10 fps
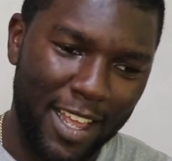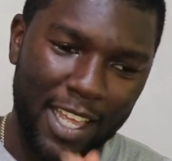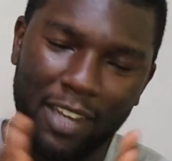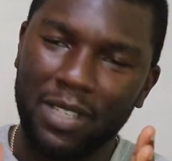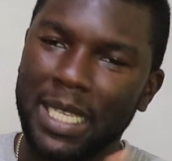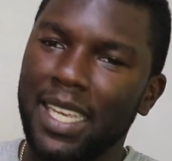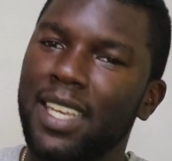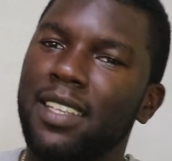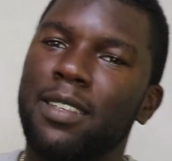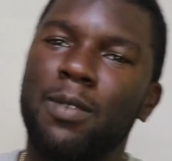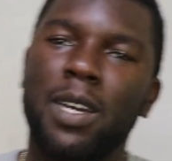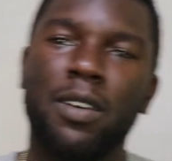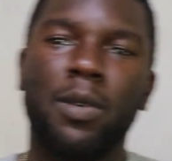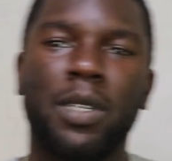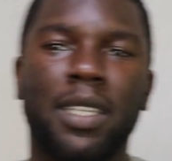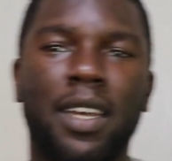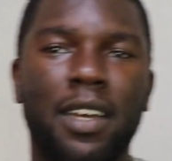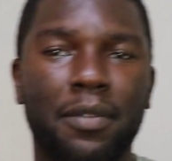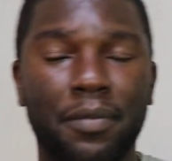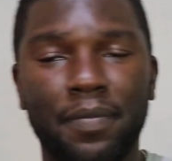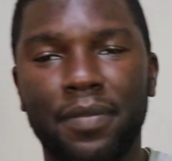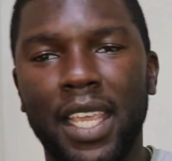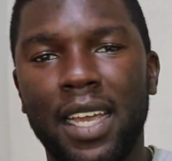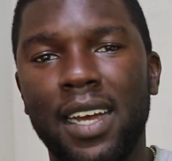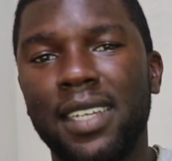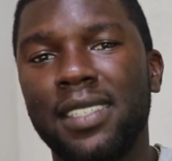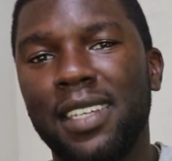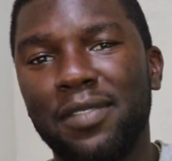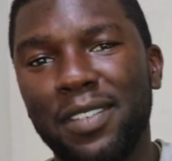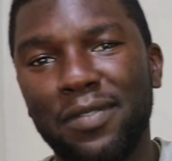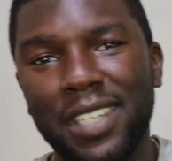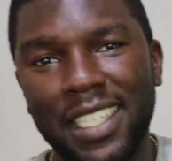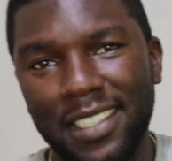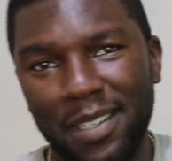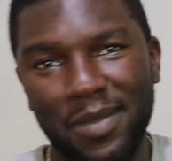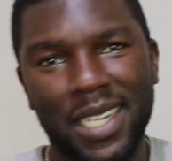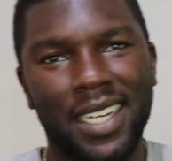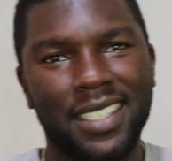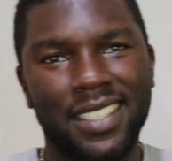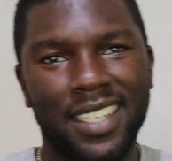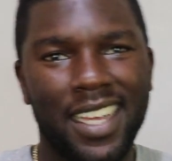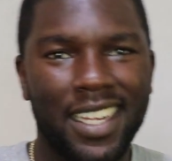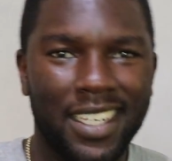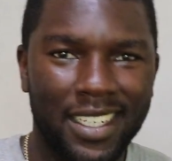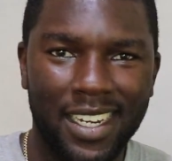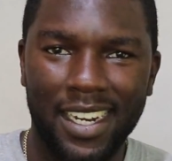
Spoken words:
You have to take into account the cost of inflation because the